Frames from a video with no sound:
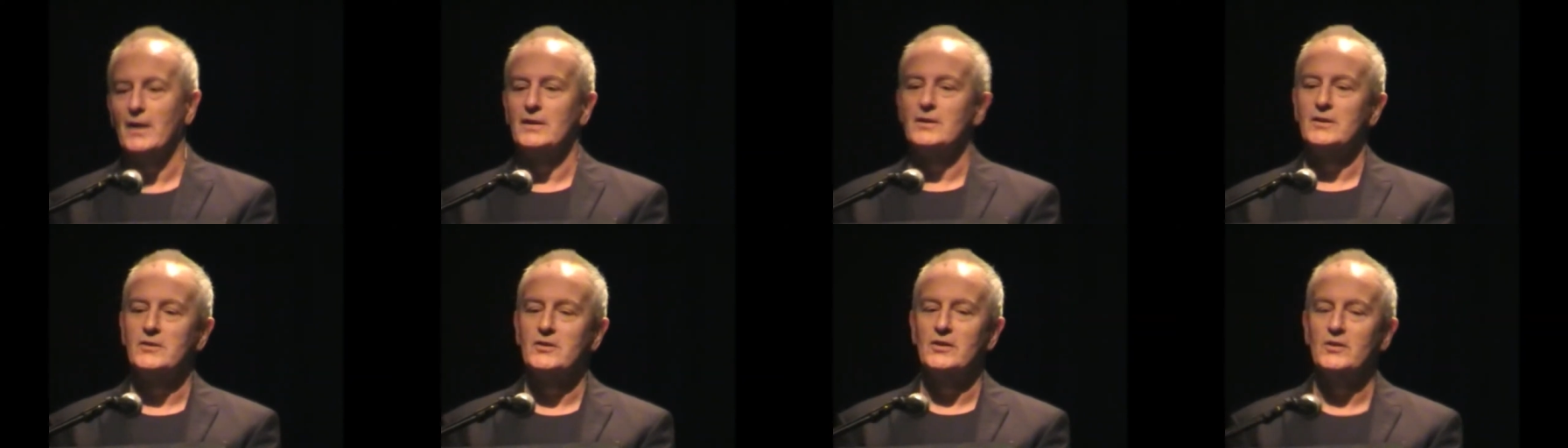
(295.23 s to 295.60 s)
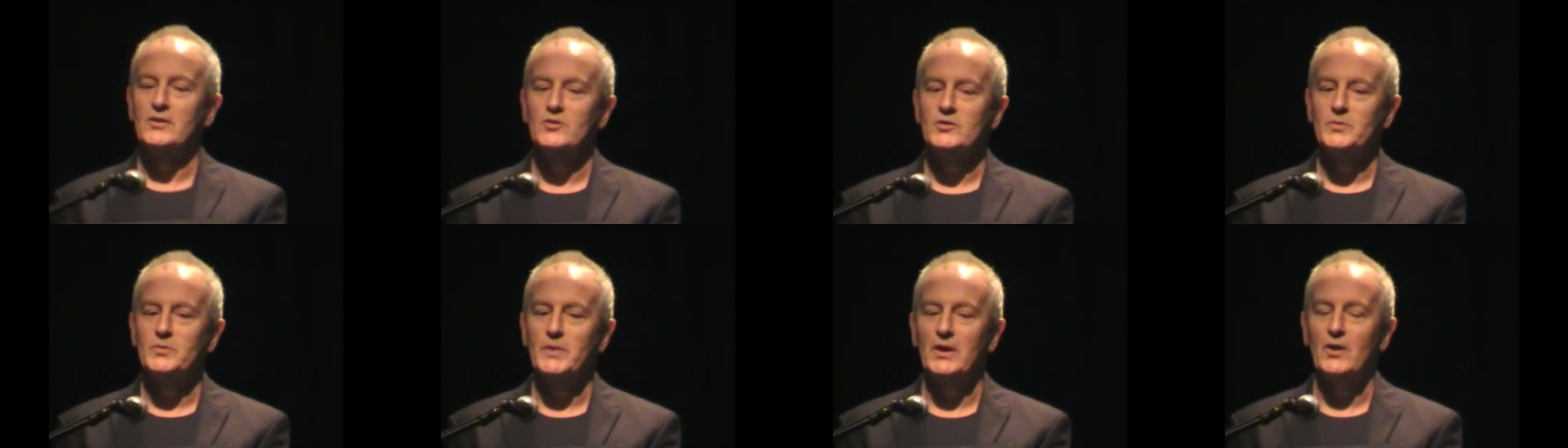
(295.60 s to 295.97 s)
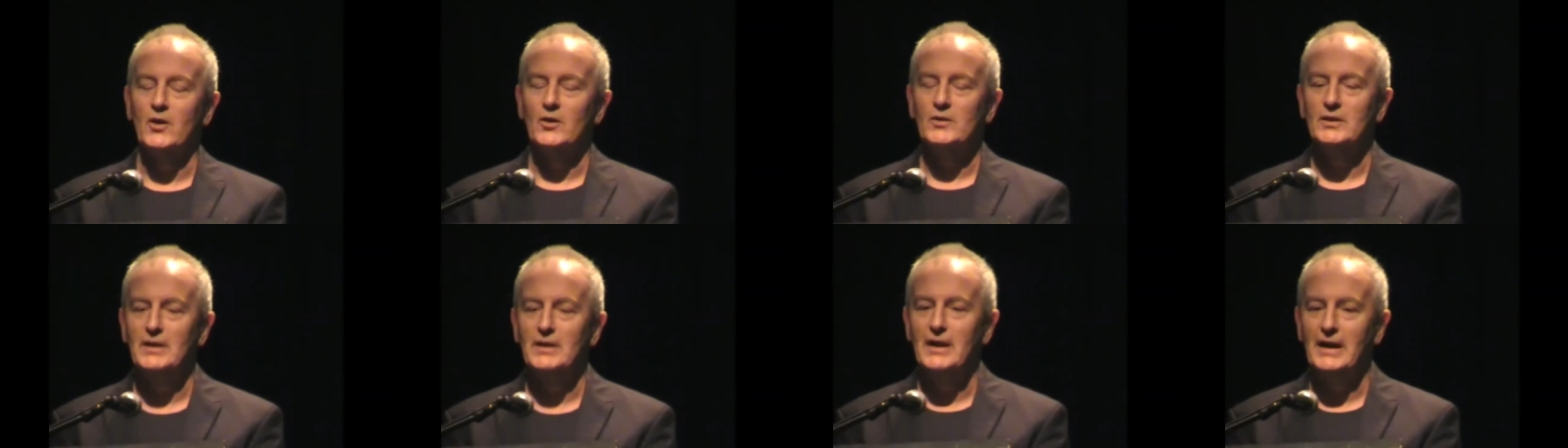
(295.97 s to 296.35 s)
and he used to be
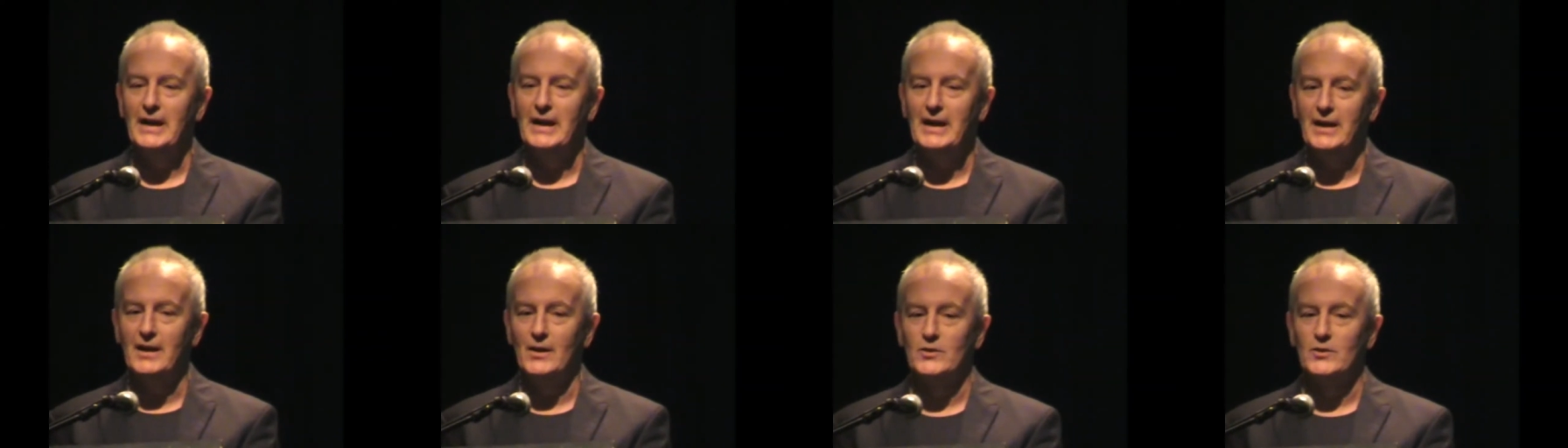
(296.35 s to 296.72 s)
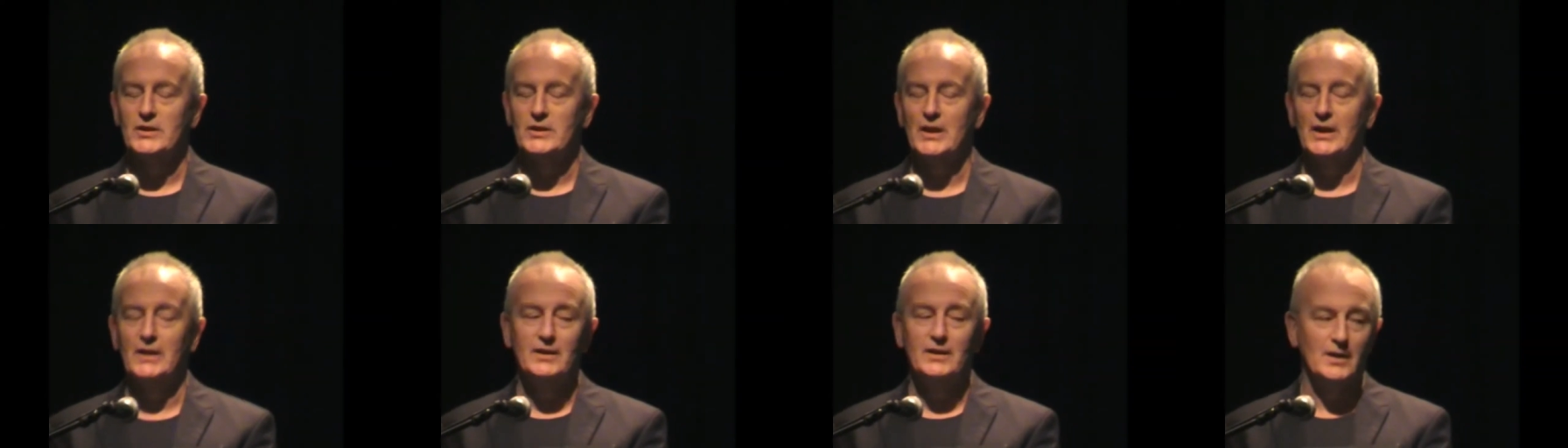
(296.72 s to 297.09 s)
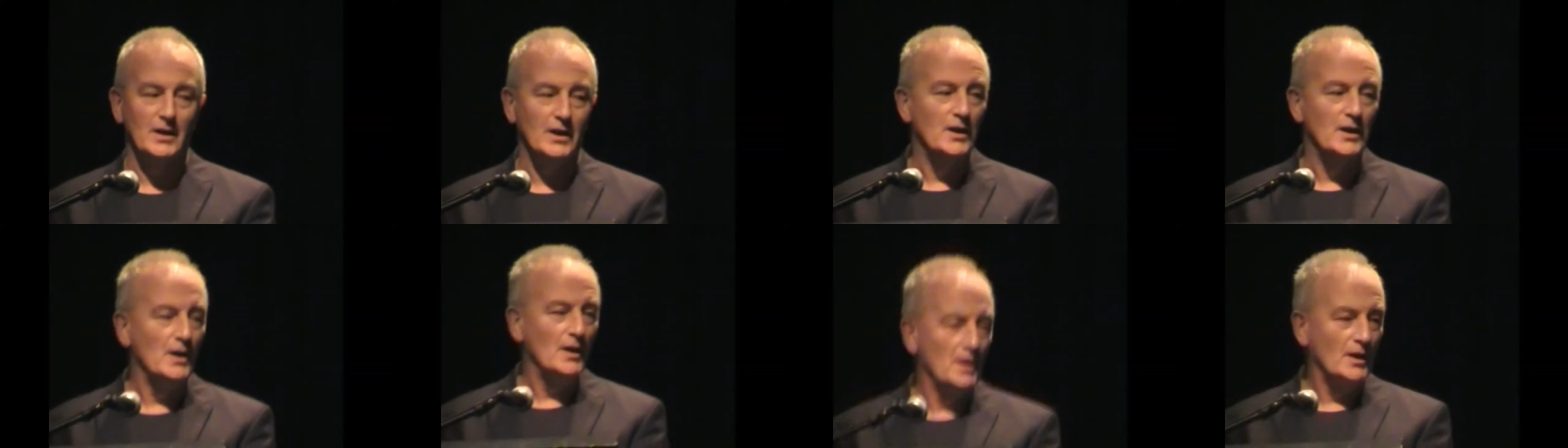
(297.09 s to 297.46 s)
cutting the hay outside
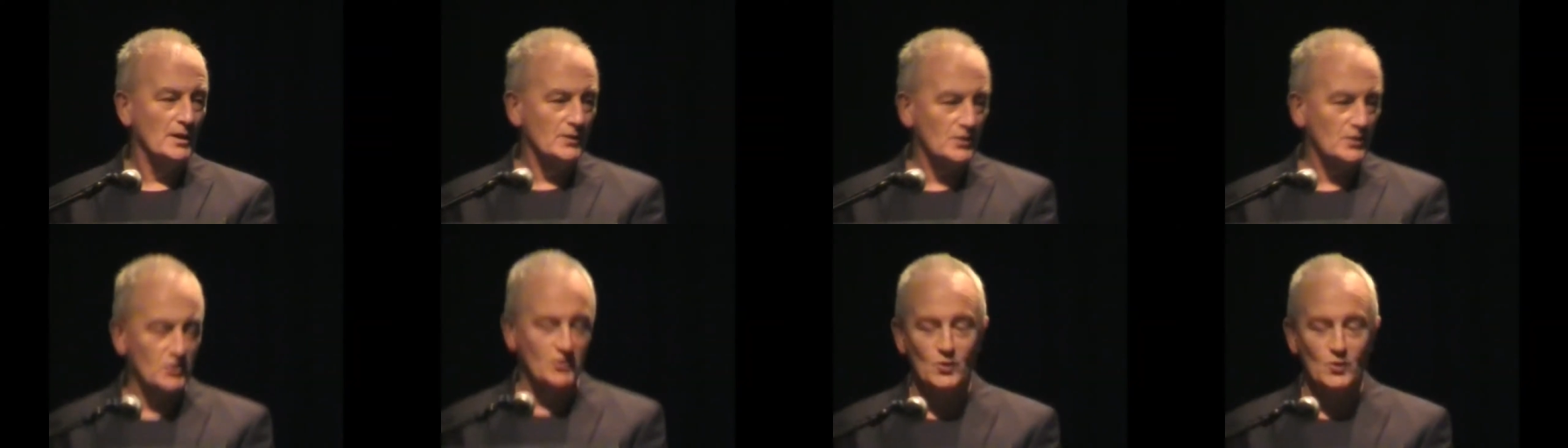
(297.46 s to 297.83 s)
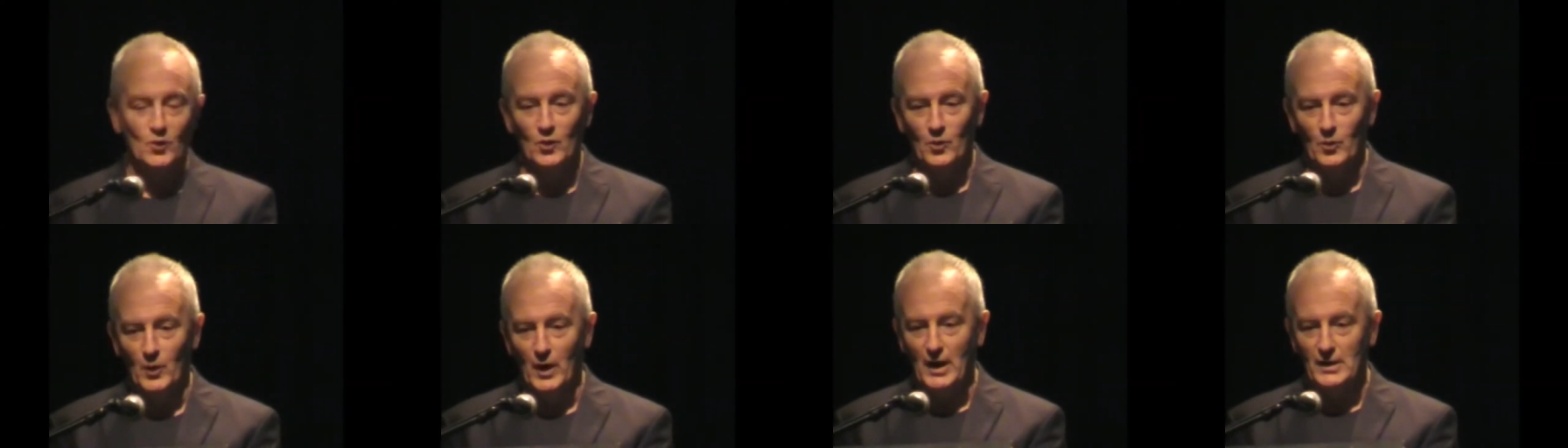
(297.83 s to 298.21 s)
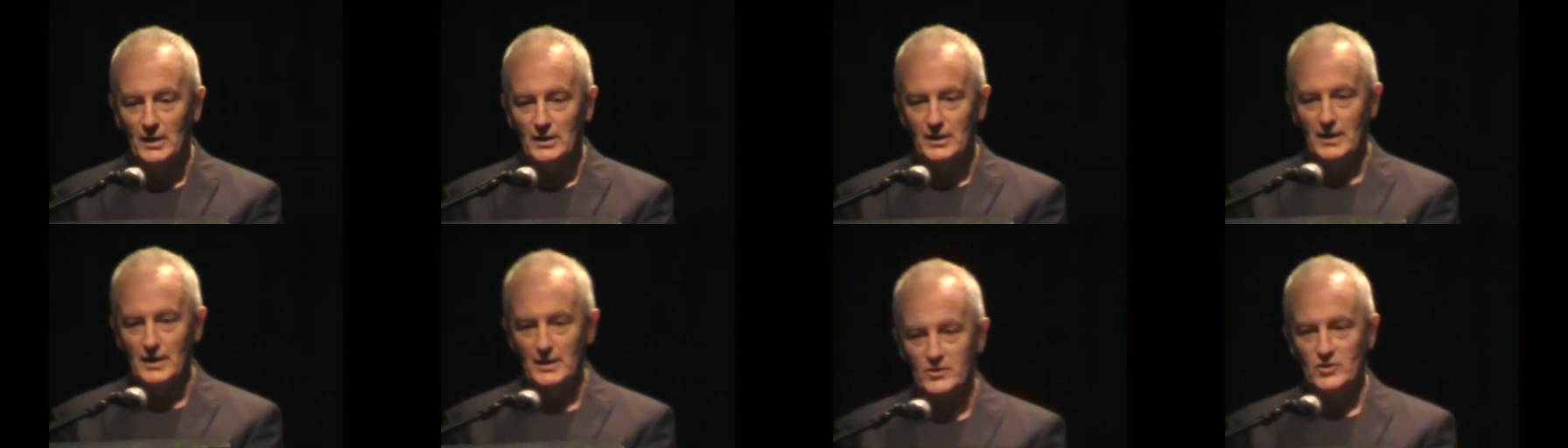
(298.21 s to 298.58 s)
the school
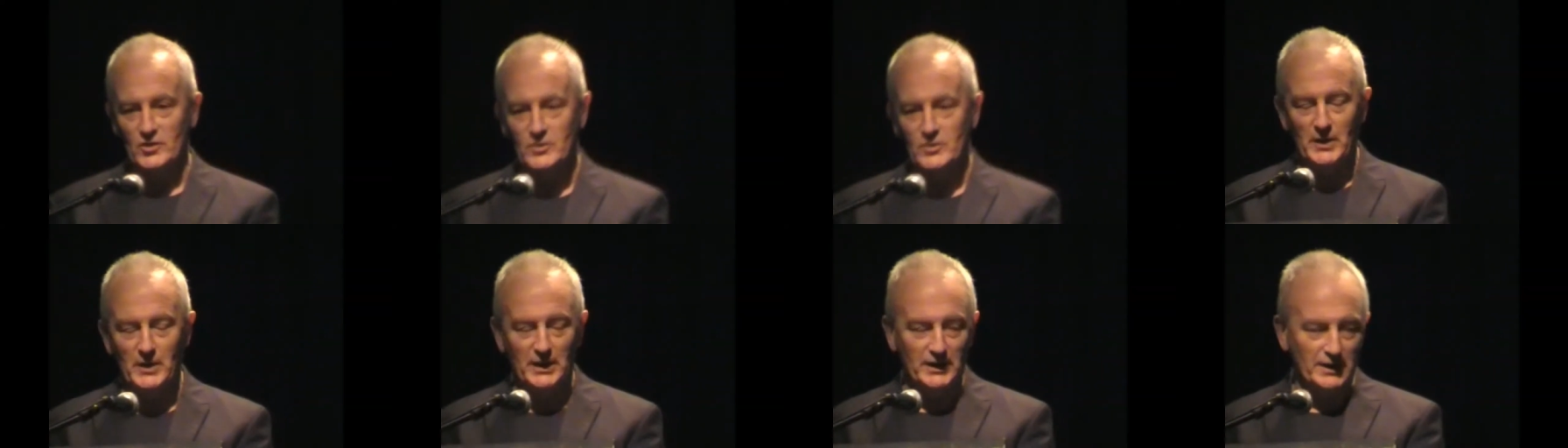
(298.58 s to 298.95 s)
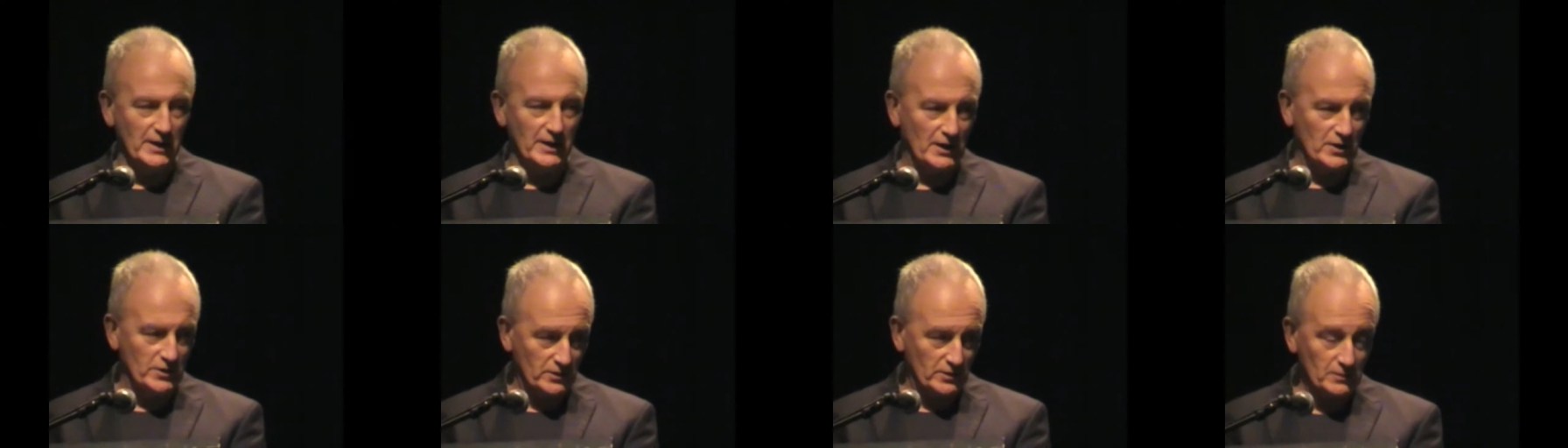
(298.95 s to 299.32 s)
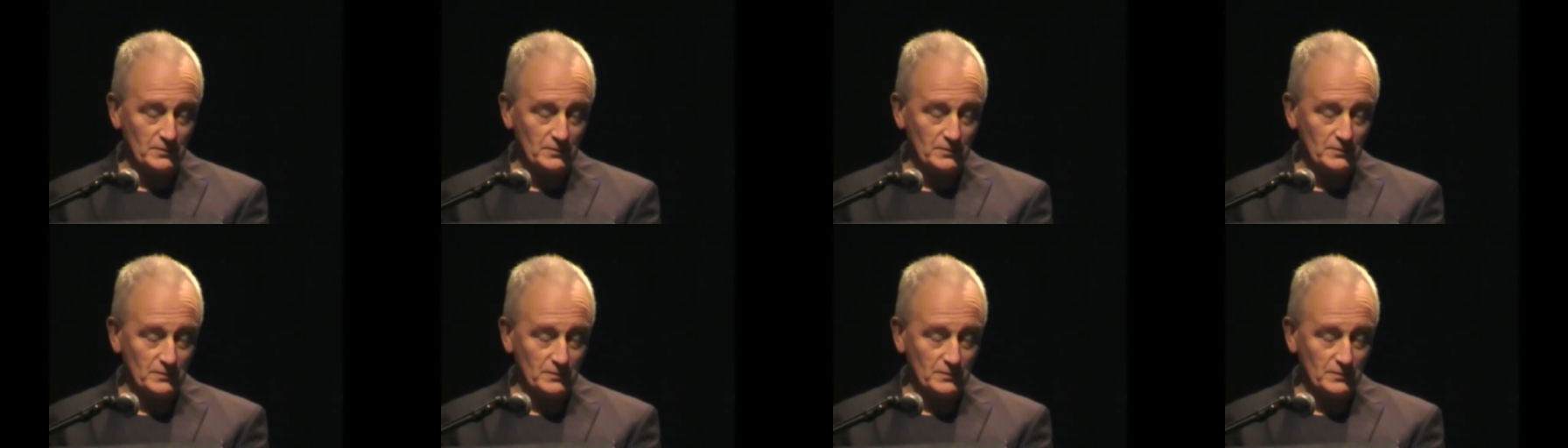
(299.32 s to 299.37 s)
wall there, just where the